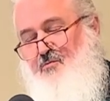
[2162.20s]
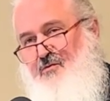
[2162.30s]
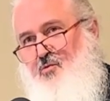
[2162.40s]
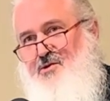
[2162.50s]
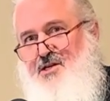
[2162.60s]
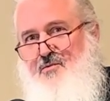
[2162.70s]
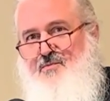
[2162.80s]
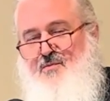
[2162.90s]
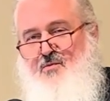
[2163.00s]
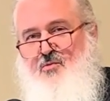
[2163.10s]
before
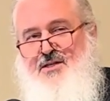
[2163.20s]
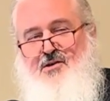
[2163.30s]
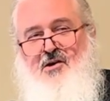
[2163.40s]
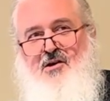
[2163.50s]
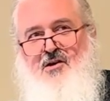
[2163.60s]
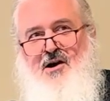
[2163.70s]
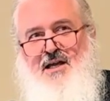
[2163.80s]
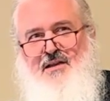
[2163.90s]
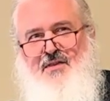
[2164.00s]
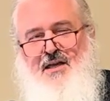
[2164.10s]
she went to Hong Kong.
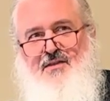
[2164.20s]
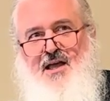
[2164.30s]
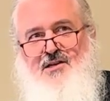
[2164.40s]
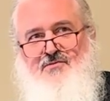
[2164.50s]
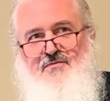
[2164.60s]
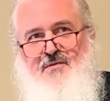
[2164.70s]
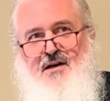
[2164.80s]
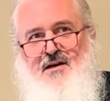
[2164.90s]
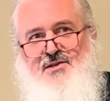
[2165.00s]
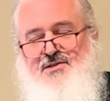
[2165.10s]
I think at the age of uh,